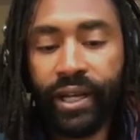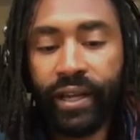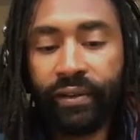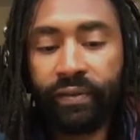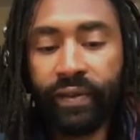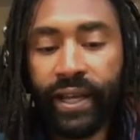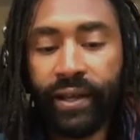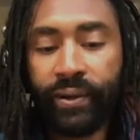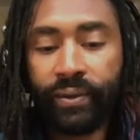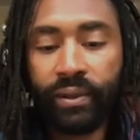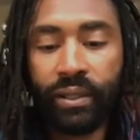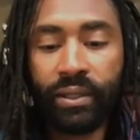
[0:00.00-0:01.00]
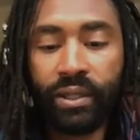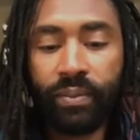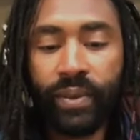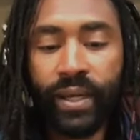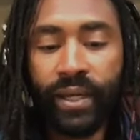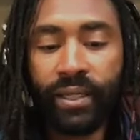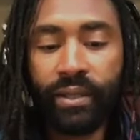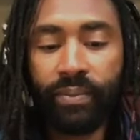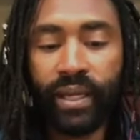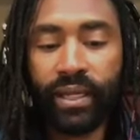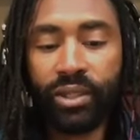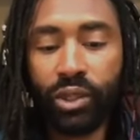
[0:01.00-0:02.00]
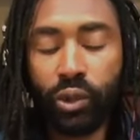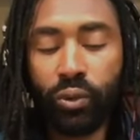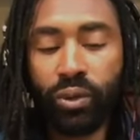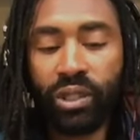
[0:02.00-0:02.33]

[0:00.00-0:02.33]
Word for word: I found somebody to make a suit.